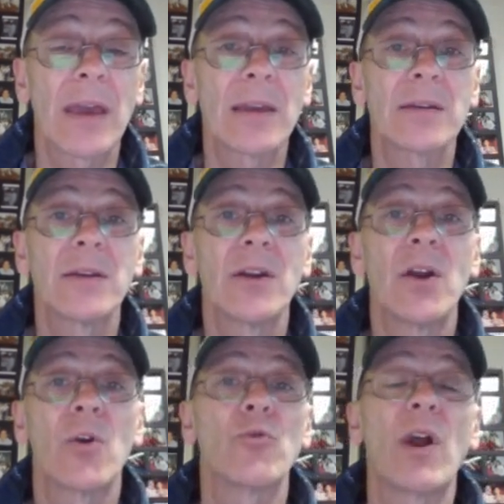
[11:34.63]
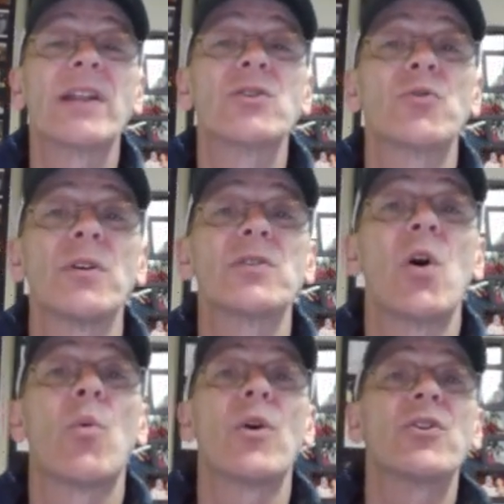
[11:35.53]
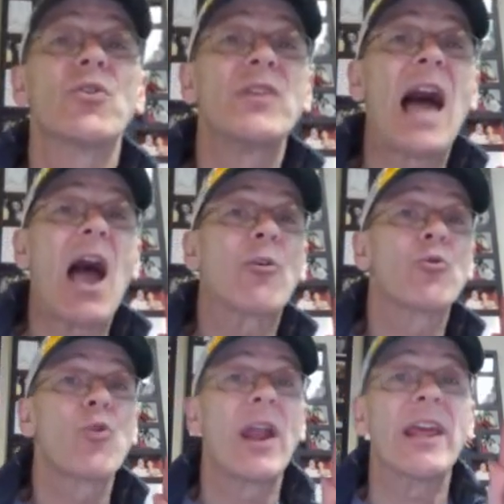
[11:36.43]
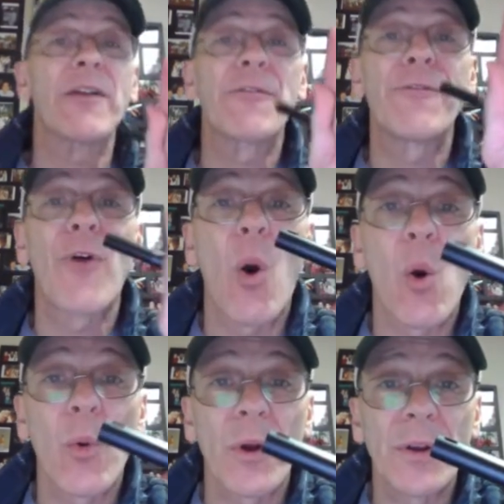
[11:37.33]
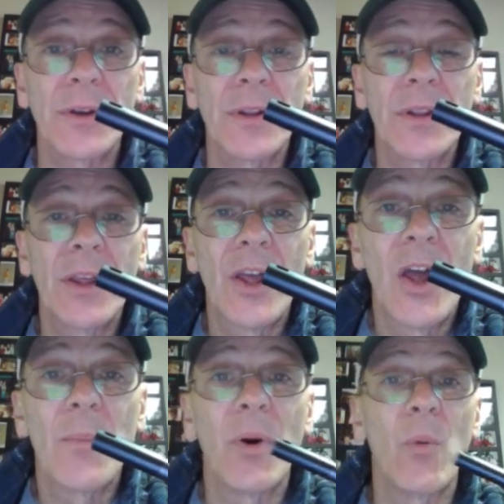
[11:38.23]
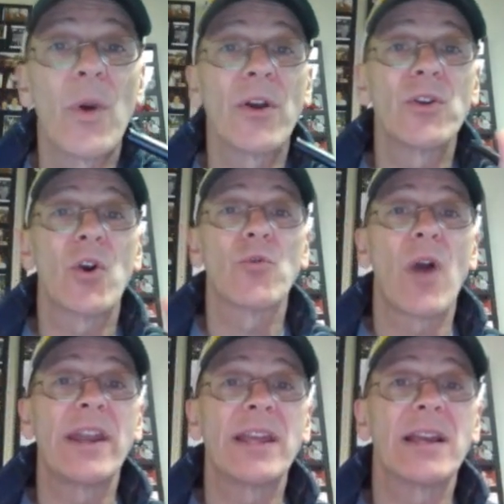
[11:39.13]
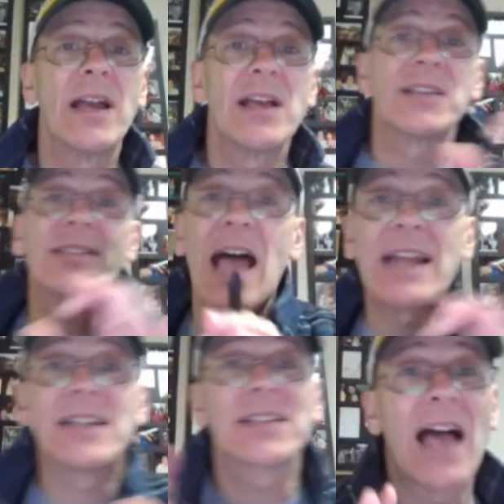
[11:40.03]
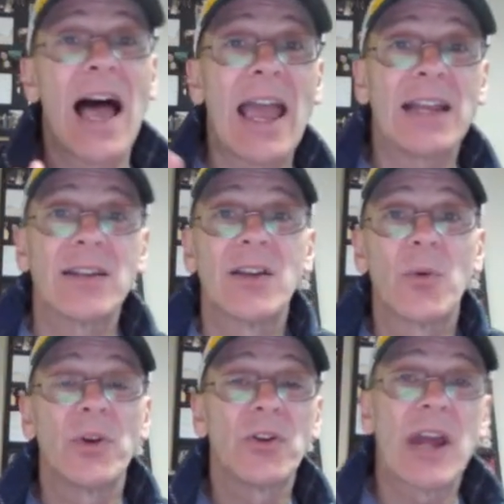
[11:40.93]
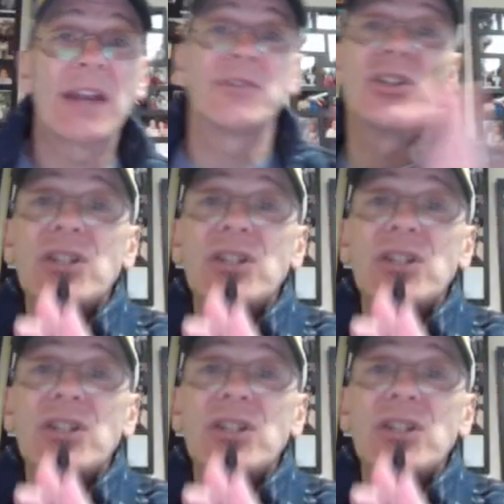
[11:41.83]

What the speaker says: Okay. Running drills where you're not running forward, but where you're running side to side, where you're kind of